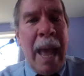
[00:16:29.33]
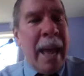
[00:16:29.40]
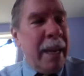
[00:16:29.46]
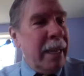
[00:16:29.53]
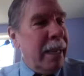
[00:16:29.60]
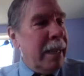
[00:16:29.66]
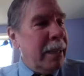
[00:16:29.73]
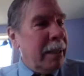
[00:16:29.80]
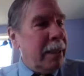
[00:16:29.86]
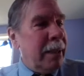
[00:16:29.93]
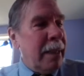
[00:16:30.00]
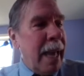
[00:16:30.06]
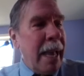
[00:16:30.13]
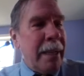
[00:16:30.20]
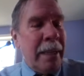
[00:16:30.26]
That
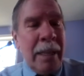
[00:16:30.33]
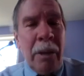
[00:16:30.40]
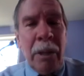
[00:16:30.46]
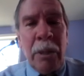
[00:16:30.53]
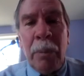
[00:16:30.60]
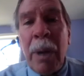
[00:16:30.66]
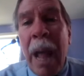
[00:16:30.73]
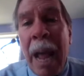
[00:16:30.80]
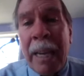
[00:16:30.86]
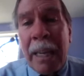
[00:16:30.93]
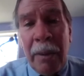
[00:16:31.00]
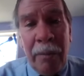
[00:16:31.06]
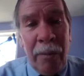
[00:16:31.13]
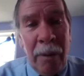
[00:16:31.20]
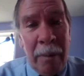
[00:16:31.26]
is, that the goods were
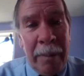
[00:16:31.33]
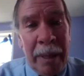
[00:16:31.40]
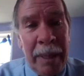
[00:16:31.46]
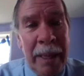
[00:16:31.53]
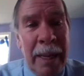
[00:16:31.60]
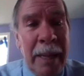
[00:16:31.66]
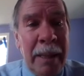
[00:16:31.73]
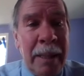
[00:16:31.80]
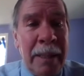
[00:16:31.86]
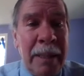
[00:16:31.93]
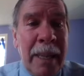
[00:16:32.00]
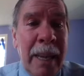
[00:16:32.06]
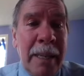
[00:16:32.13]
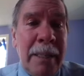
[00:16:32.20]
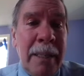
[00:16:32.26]
non-conforming in
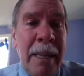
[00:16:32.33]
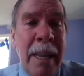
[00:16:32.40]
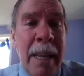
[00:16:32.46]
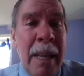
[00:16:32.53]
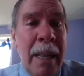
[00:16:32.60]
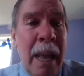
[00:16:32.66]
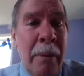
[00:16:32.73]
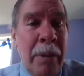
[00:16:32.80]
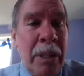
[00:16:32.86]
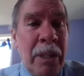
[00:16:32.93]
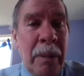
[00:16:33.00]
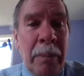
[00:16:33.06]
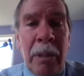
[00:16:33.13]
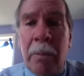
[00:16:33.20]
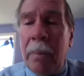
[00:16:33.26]
this case. That
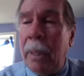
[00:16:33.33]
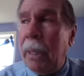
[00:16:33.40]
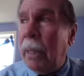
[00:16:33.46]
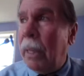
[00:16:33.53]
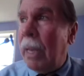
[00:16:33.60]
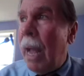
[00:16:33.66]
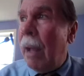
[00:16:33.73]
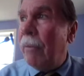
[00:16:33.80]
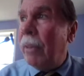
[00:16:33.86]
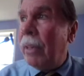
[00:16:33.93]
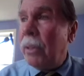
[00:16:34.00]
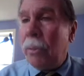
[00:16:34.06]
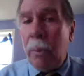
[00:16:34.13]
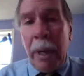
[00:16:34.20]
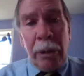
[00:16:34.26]
would seem to be the
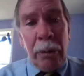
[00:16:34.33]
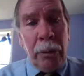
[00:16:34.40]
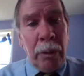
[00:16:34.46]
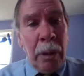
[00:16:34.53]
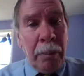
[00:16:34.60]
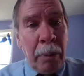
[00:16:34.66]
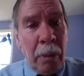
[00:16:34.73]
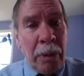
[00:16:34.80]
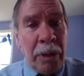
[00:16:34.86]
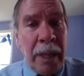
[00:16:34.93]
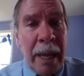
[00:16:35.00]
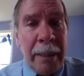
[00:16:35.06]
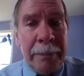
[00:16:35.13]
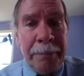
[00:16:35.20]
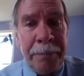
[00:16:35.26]
obvious way to
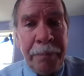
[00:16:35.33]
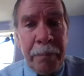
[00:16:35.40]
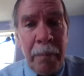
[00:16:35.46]
approach that.